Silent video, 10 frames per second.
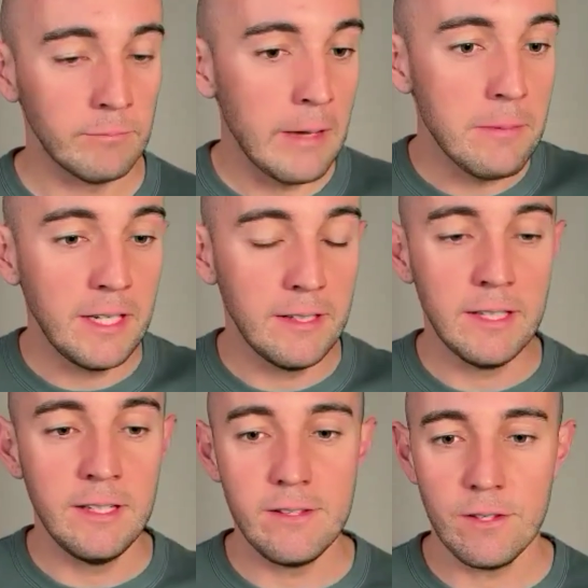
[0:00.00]
Maybe he
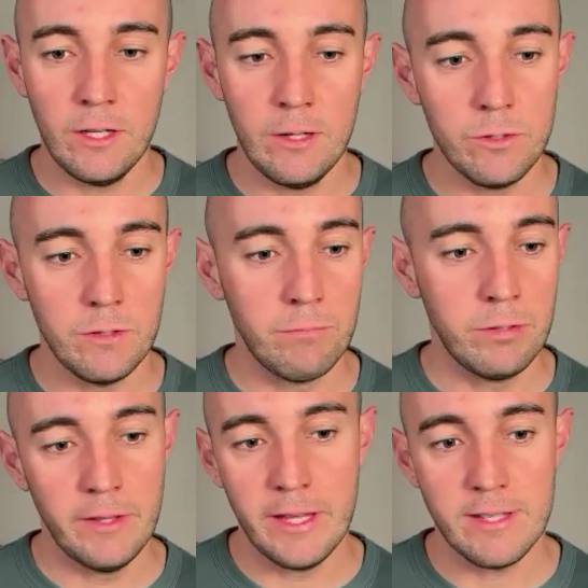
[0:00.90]
did.
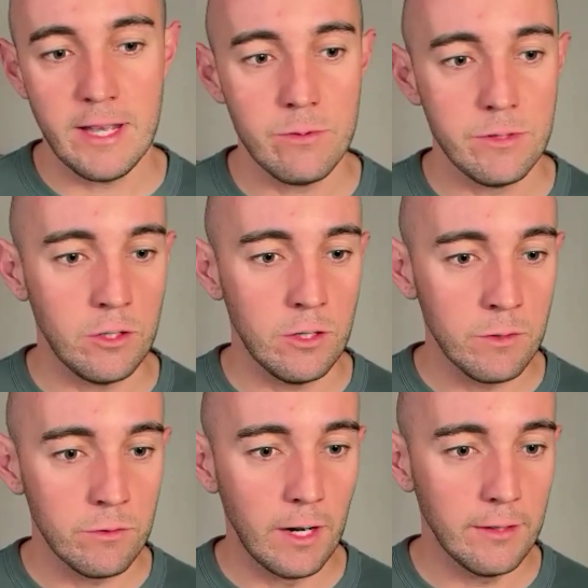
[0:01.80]
They say he was a
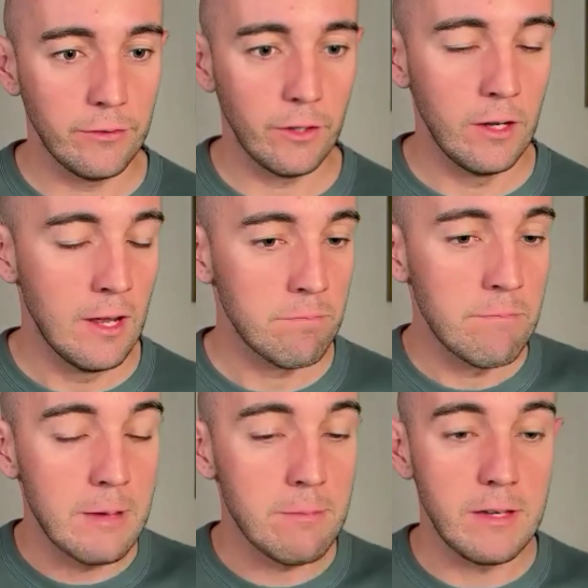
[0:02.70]
human, right? So
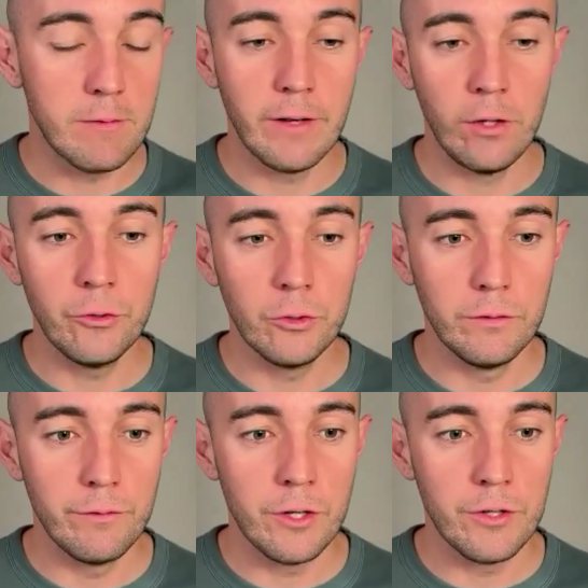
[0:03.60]
maybe he felt all
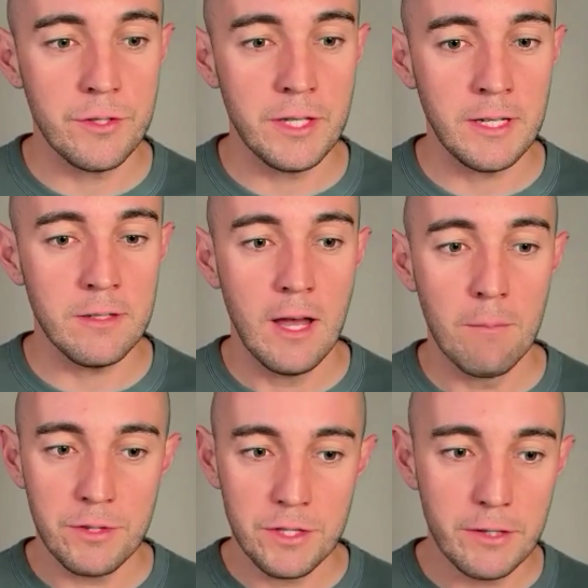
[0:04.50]
of those things.
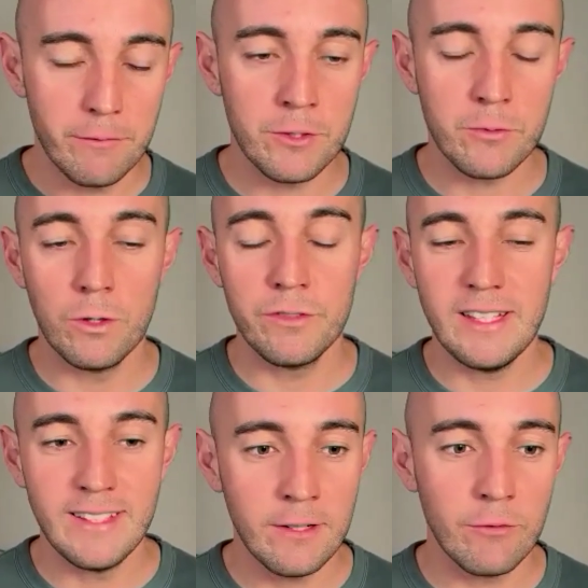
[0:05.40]
But the difference was he
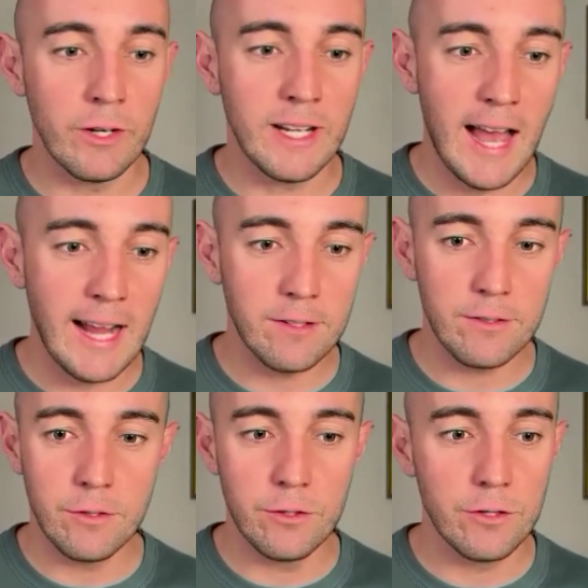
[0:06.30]
didn't
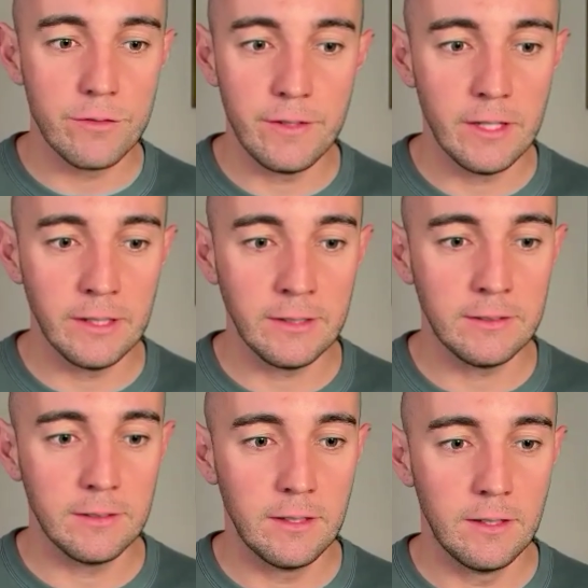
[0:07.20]
react to those
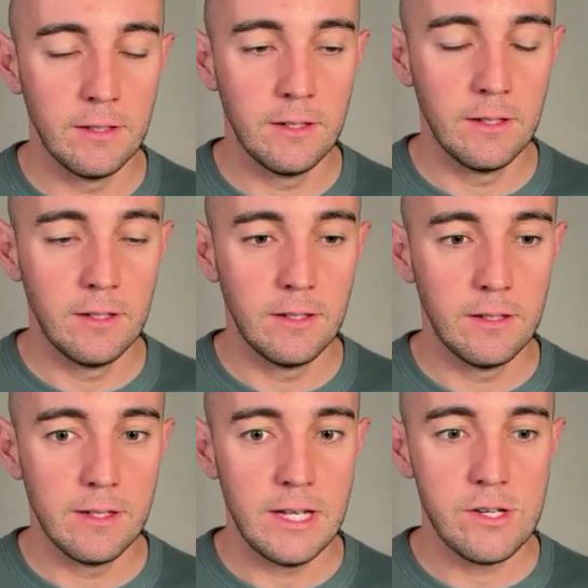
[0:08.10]
feelings.
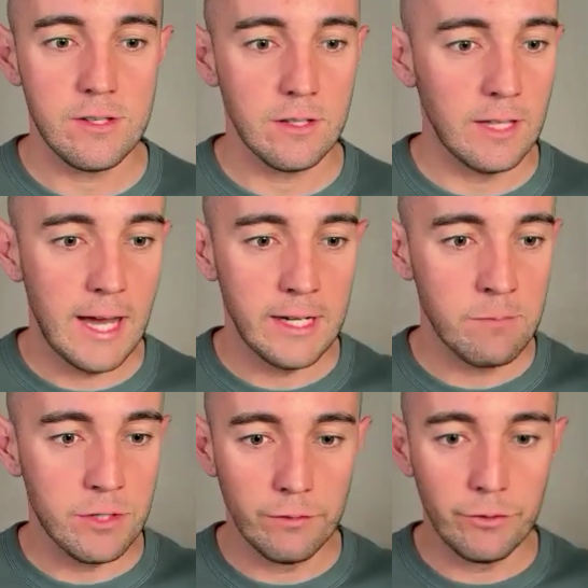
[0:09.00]
He just allowed
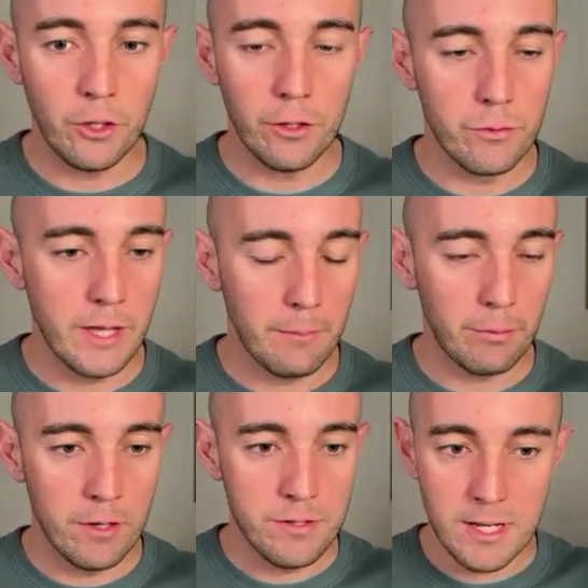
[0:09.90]
himself to go through that
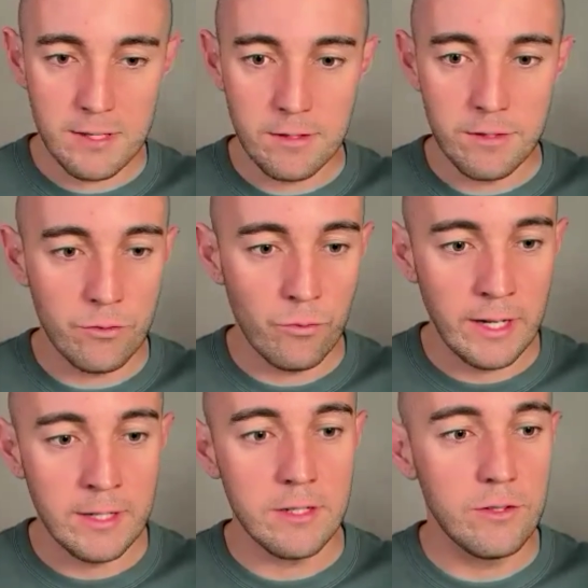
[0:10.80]
process,
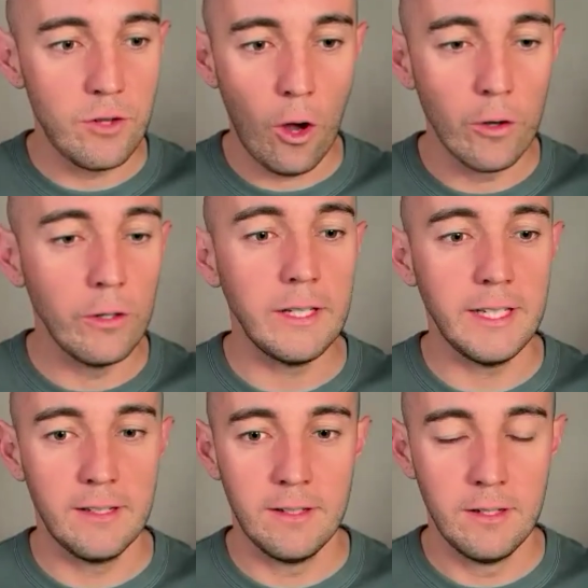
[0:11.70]
surrendered
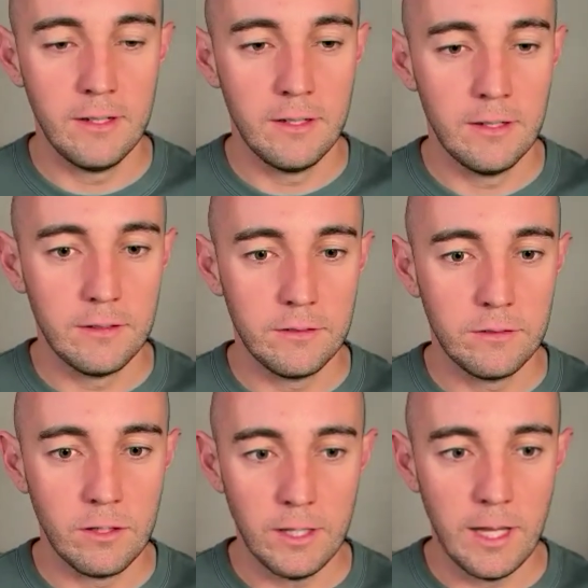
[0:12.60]
totally
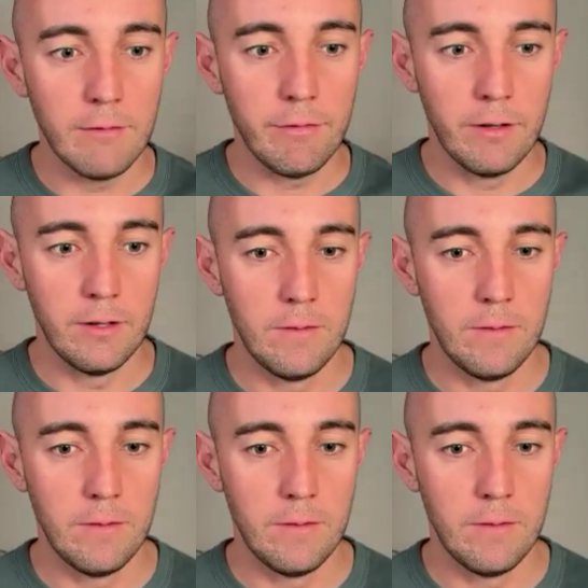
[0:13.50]
to love.